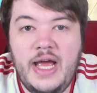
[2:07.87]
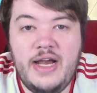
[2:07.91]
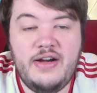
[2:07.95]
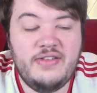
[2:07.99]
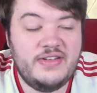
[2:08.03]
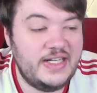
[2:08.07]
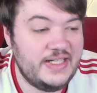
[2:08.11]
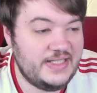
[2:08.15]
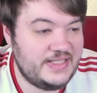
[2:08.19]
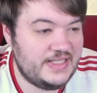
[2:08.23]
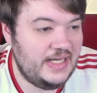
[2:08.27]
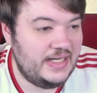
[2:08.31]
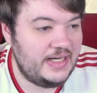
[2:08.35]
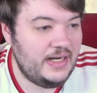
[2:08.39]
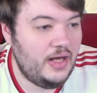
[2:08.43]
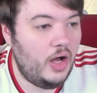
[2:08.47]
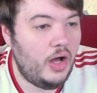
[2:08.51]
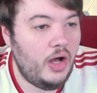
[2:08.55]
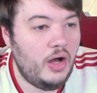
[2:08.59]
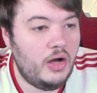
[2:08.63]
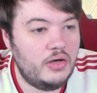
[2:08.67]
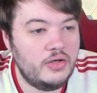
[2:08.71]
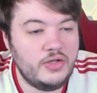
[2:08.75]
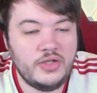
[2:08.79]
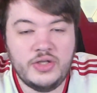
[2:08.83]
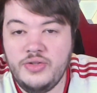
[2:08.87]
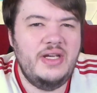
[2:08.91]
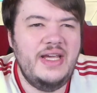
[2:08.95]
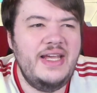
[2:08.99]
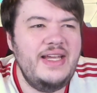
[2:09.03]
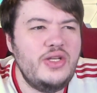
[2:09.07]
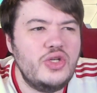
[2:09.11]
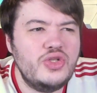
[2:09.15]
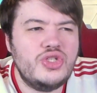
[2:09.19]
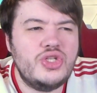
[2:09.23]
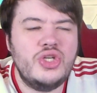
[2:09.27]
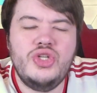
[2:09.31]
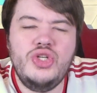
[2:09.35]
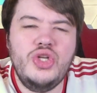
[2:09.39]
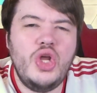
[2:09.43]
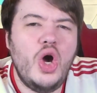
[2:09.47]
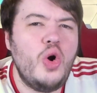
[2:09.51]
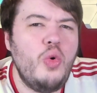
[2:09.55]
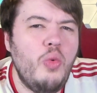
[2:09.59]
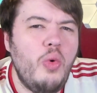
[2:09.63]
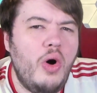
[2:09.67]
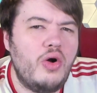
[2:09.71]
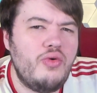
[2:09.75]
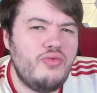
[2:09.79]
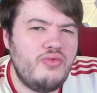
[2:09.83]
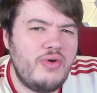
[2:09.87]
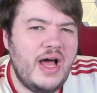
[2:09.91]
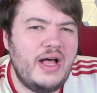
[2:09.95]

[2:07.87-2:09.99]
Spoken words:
Erik ten Hag, he doesn't know what